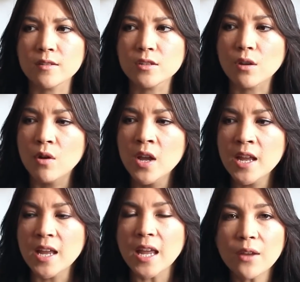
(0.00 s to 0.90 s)
And so
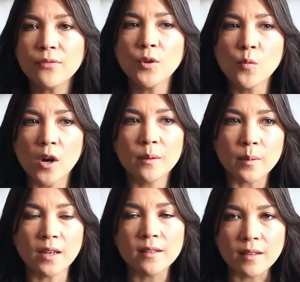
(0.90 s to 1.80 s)
if you want to
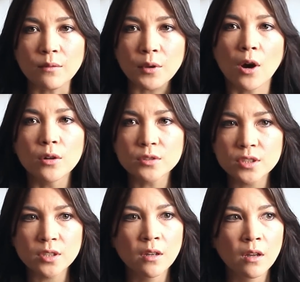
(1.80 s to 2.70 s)
be a TV
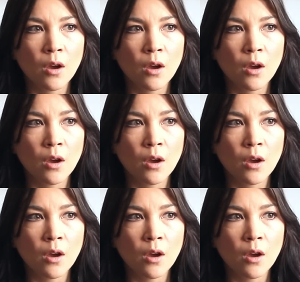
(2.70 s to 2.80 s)
host,